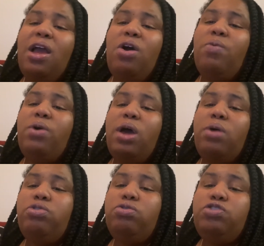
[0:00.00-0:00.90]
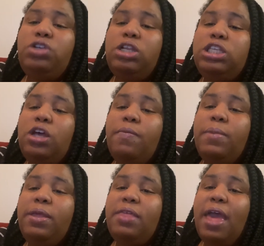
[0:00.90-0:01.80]
oh, well, you should have told
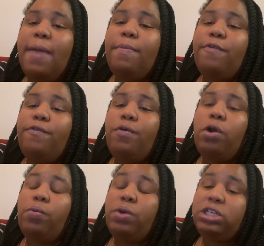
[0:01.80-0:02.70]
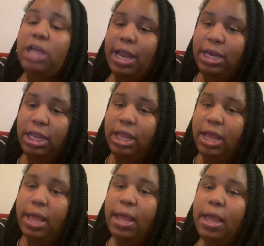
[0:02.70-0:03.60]
me that before, which I did.